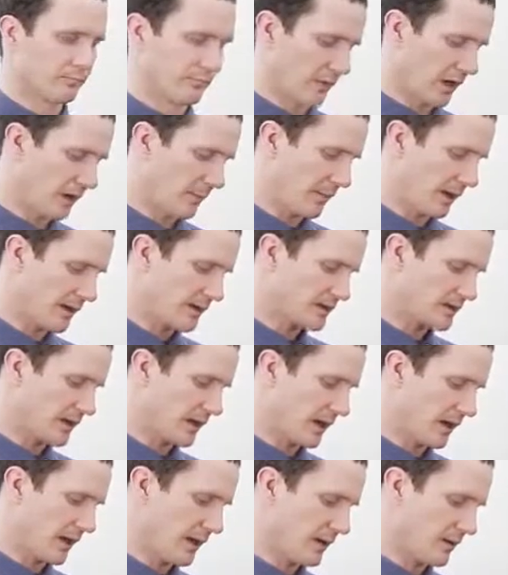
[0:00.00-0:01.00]
I might
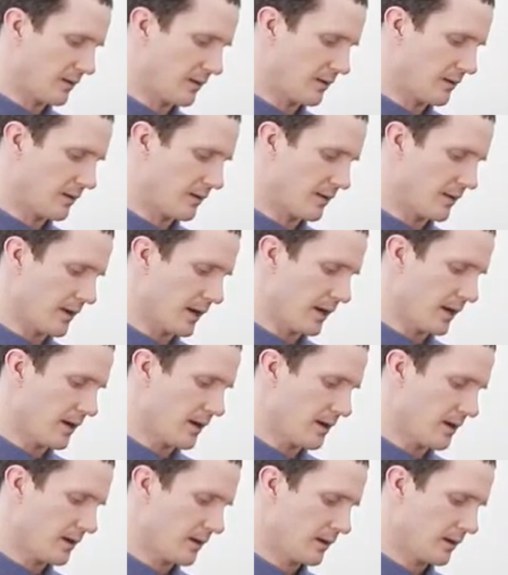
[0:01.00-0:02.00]
say they